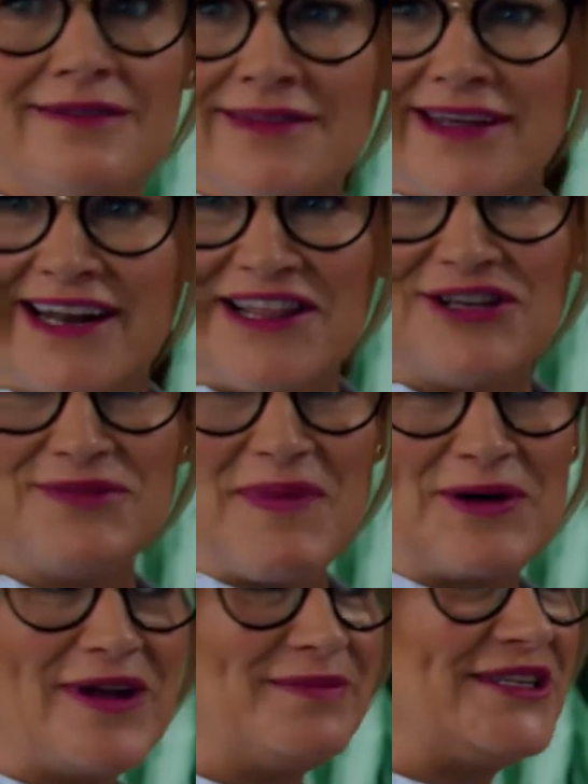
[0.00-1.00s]
Getting those
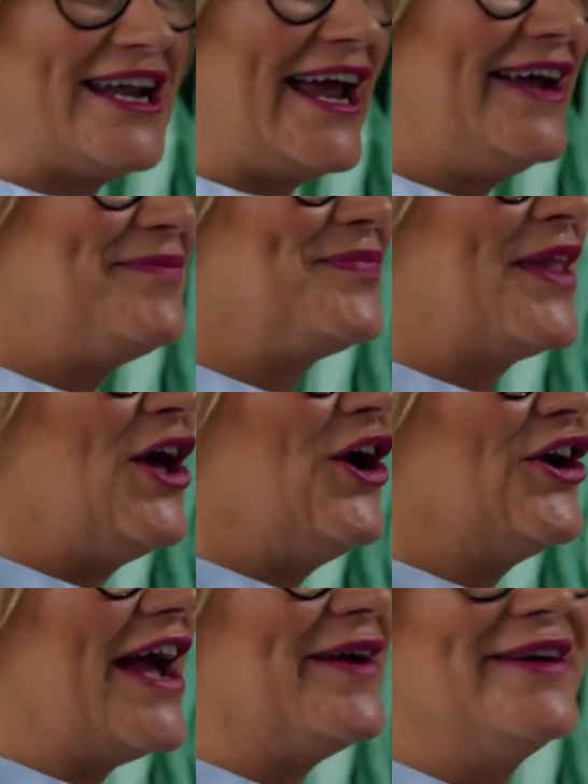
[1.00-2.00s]
muddled up today.
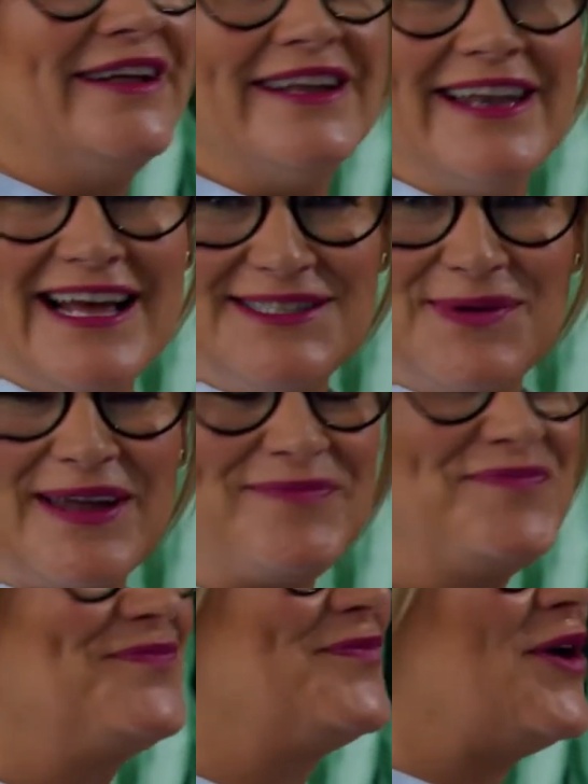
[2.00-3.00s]
Okay, last
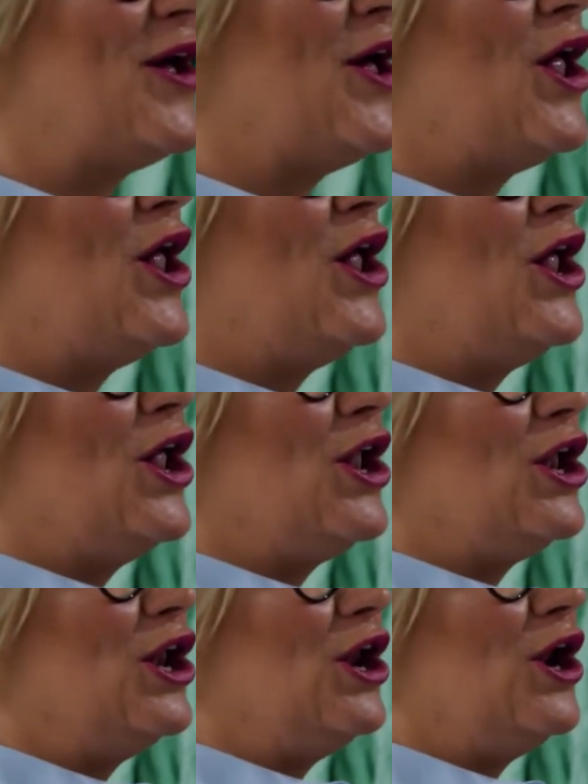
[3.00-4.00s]
one.
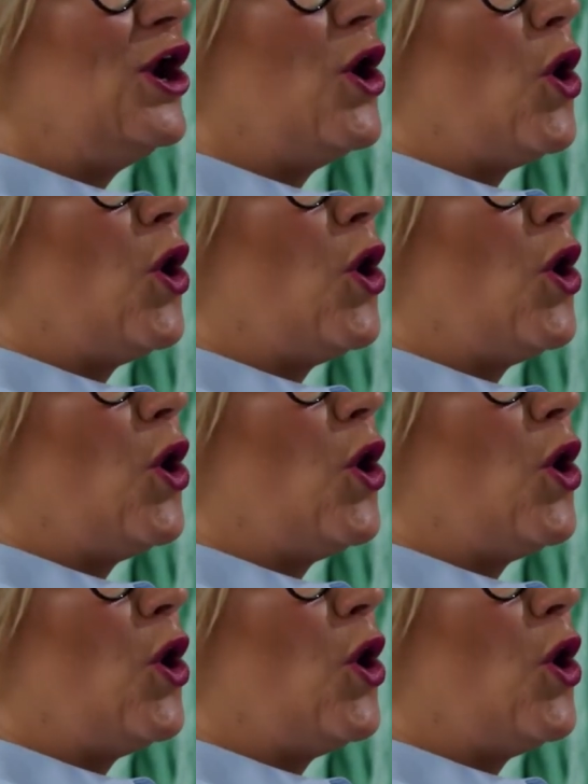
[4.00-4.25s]
L,